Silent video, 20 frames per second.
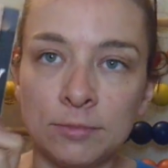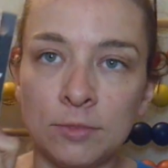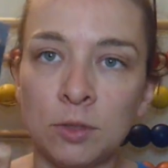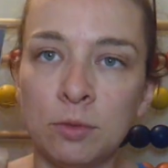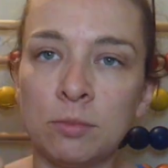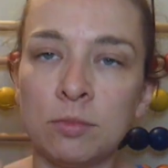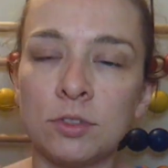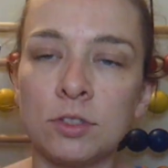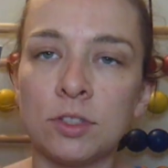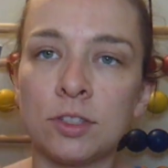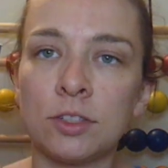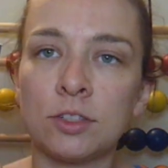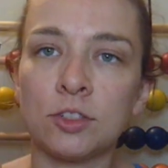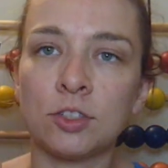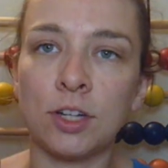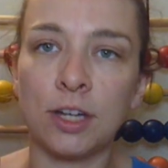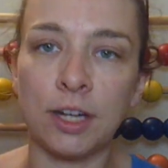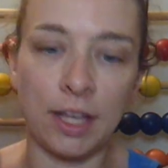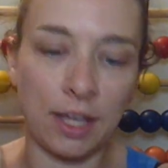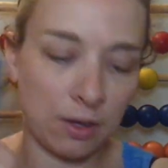Oops,
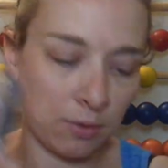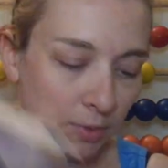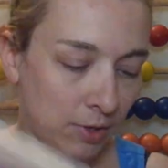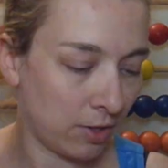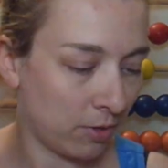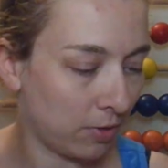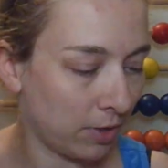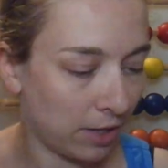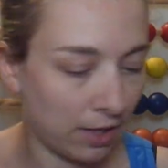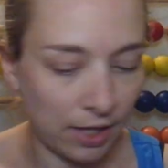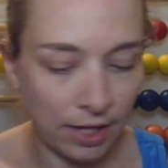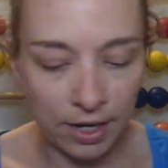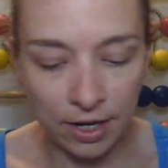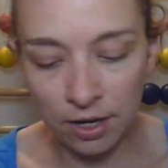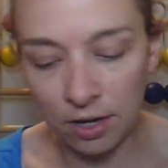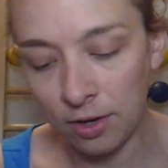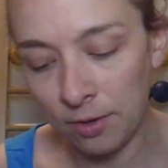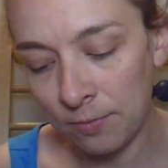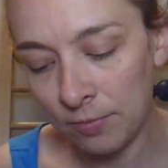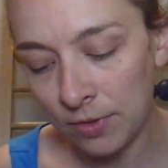gotta get it without a
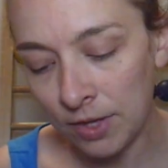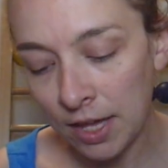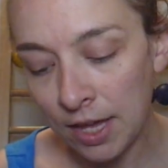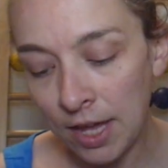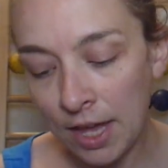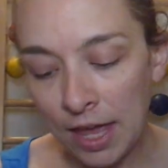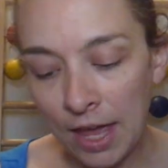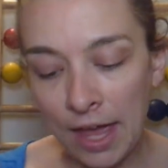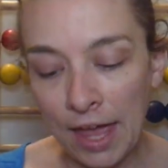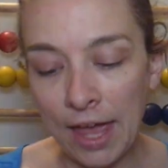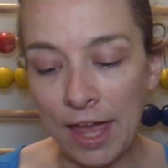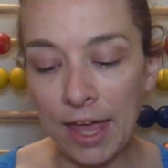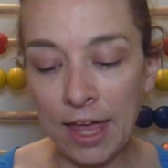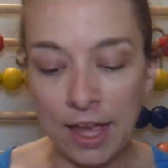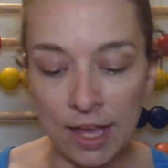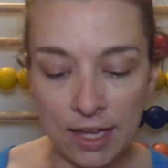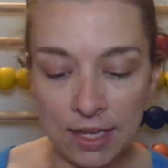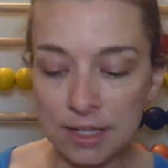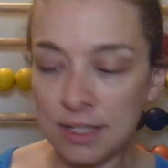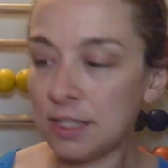glare.
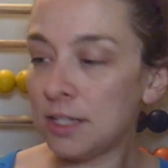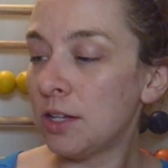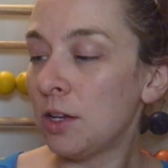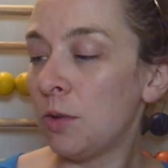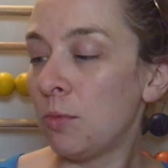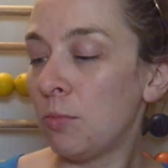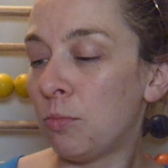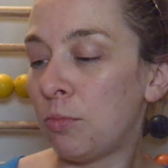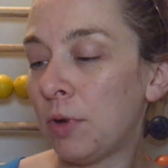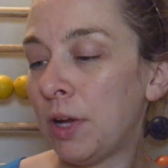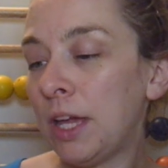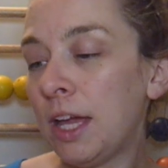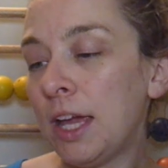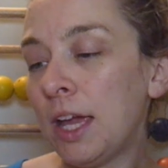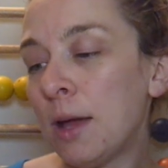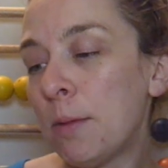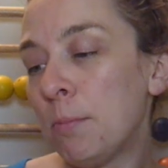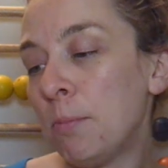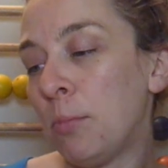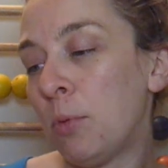And Bringing
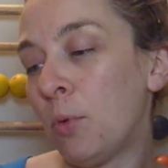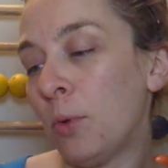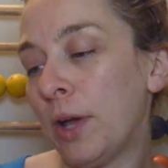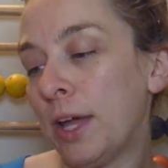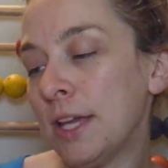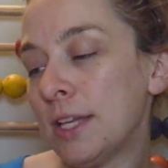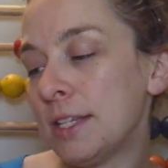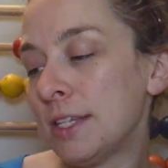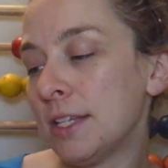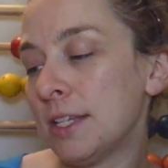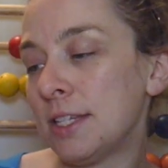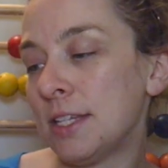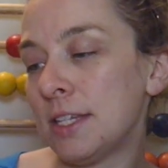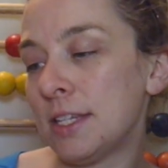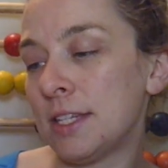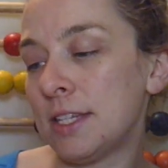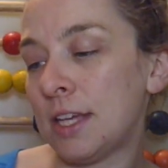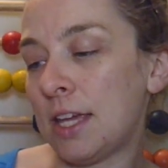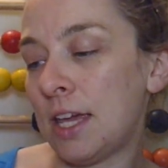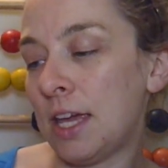Up Boys. This is
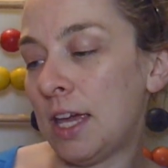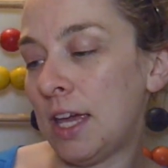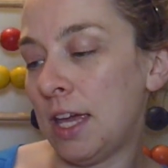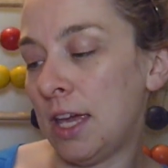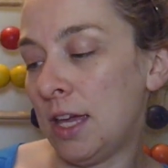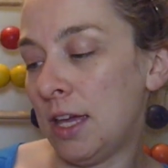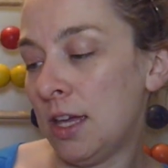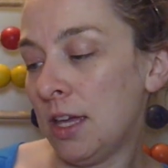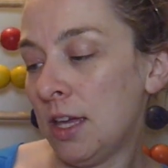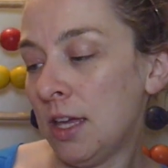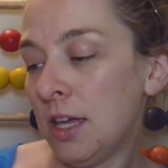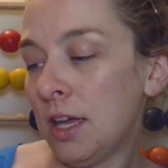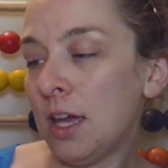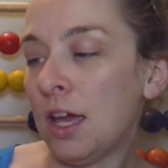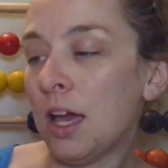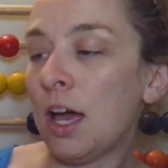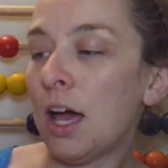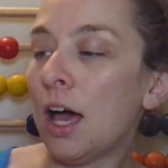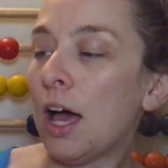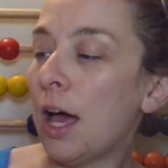a
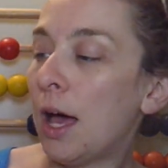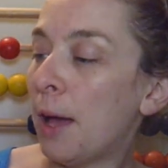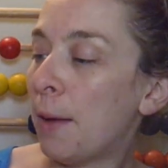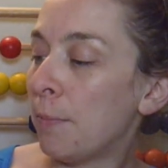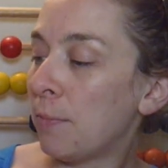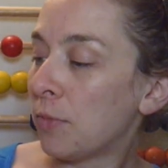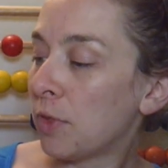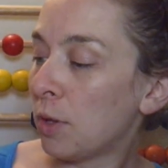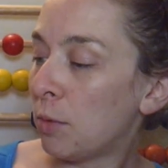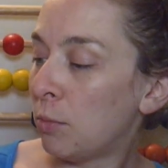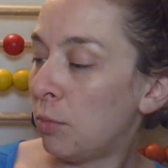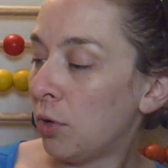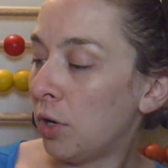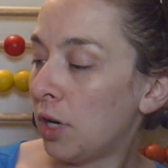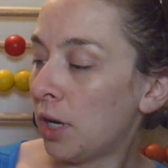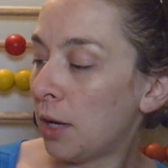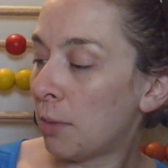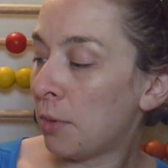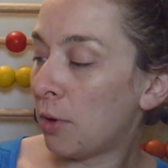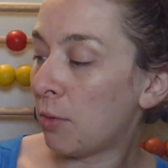book
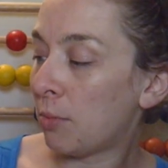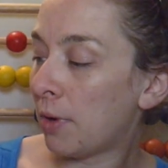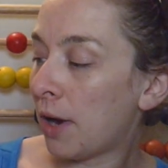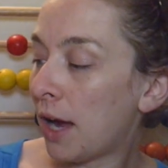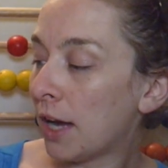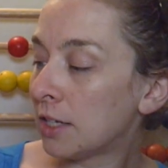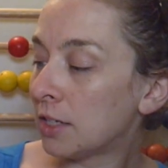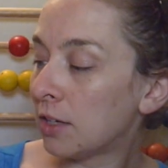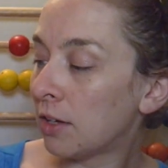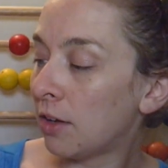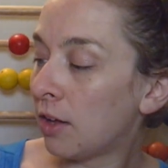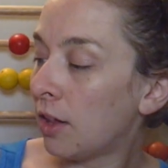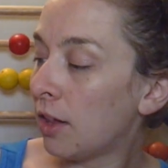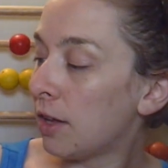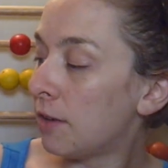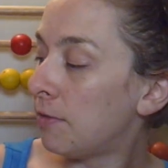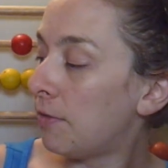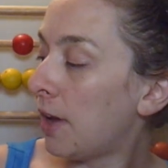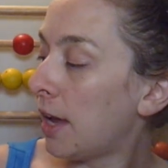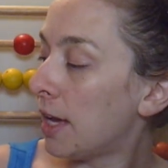about practical
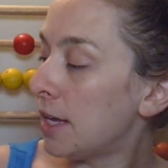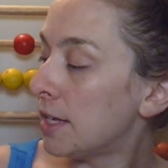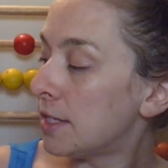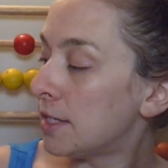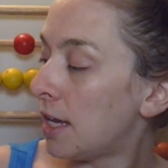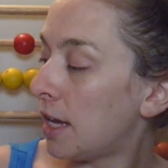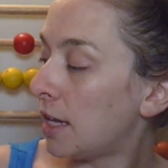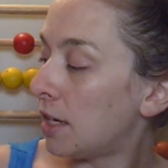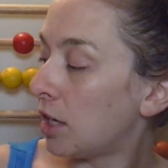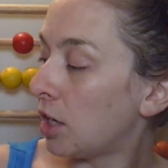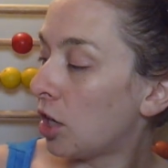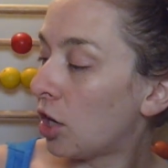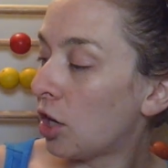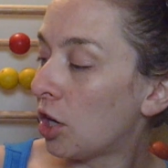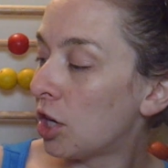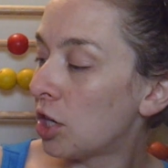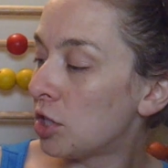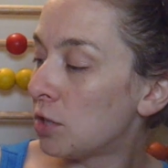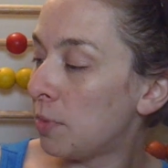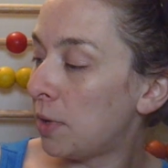advice and
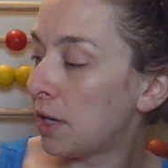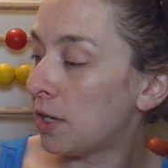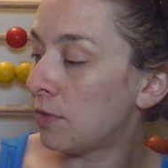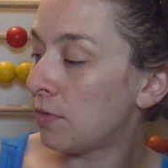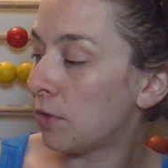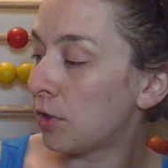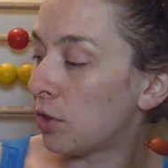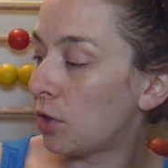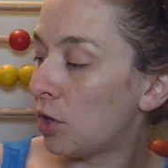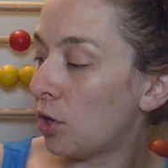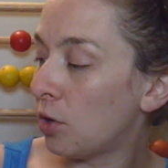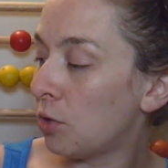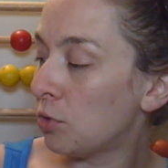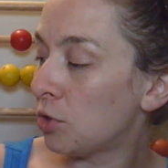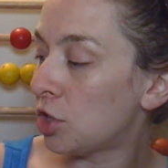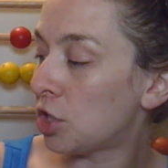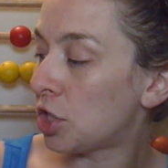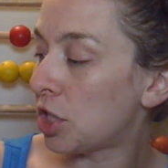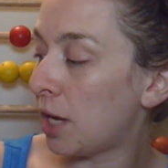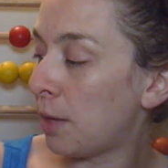encouragement for those
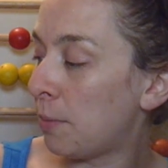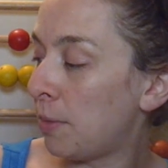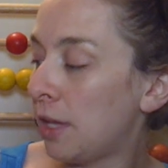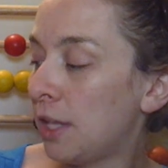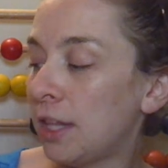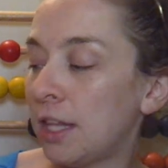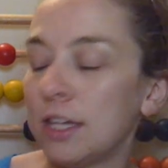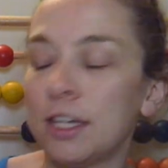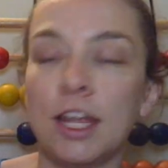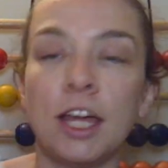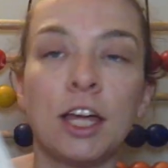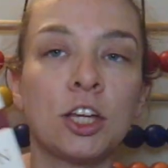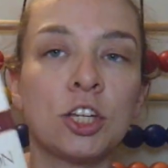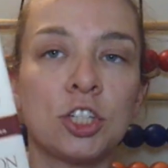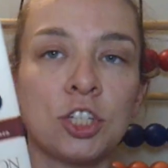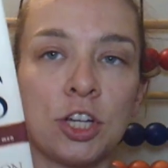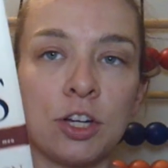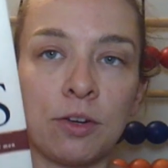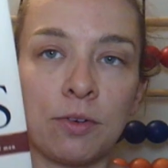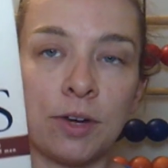shaping the next
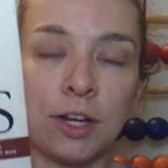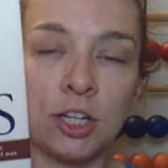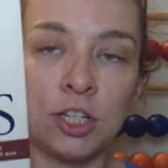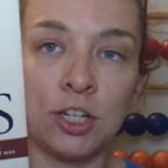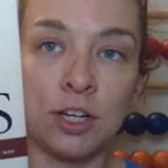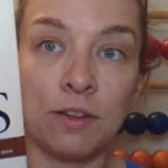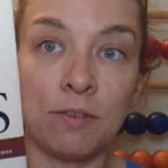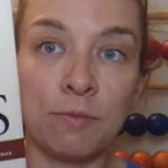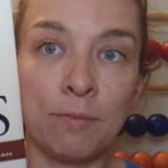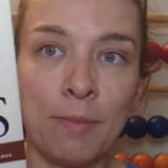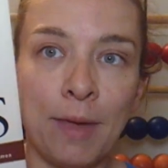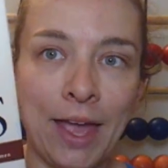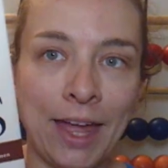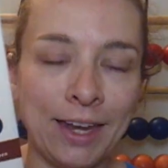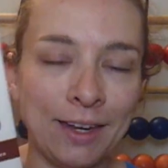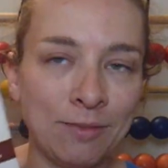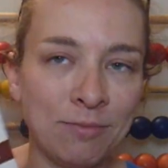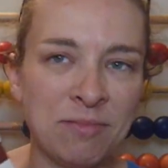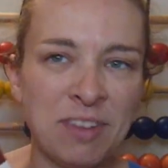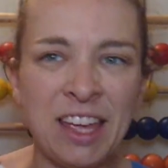generation of men.
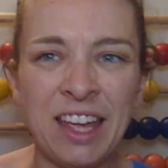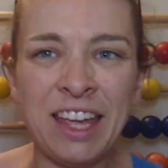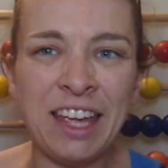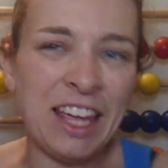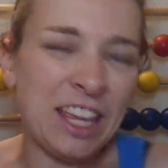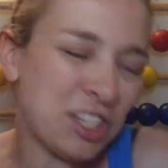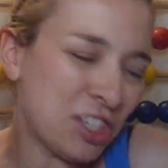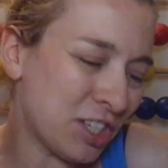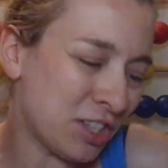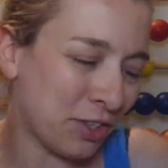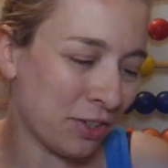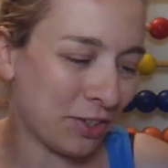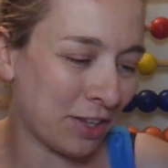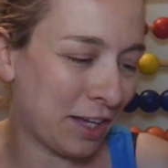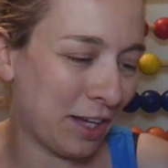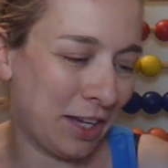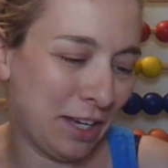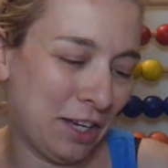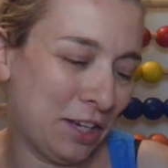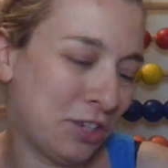It just looked like
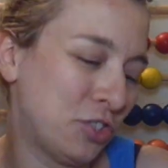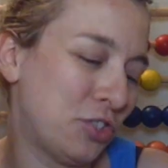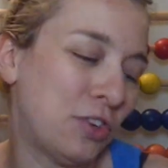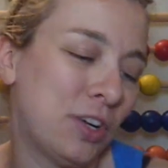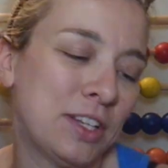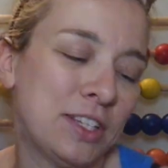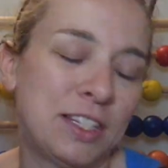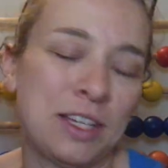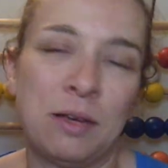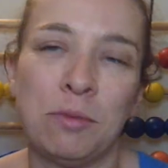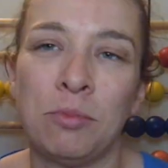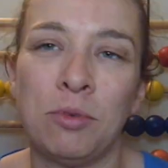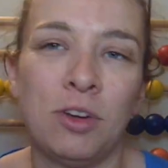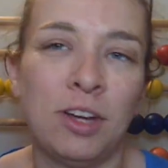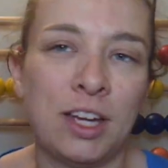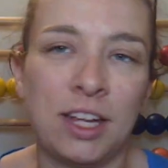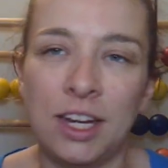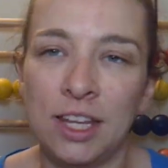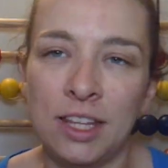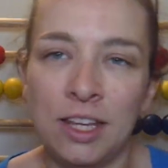an interesting book,
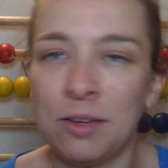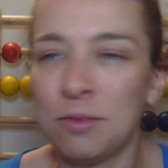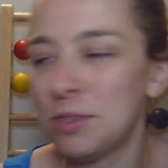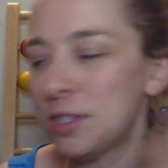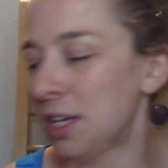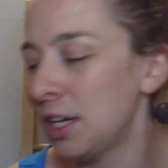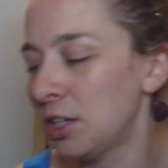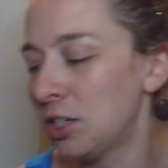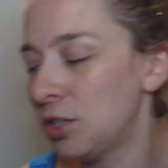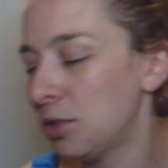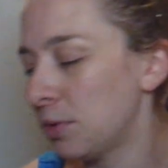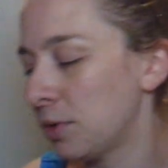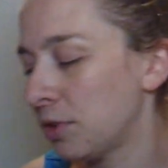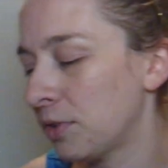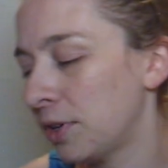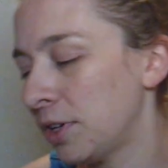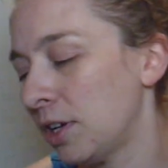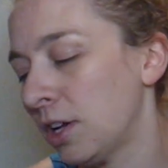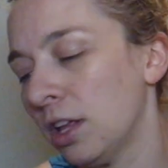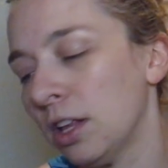and I think it was like $2 or
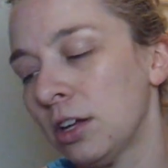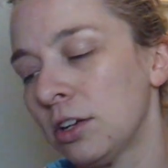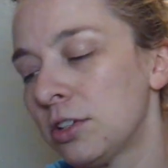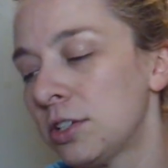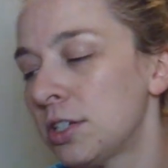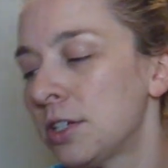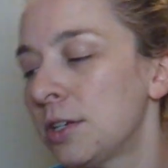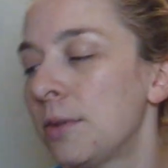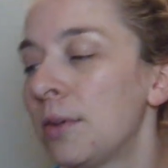$3.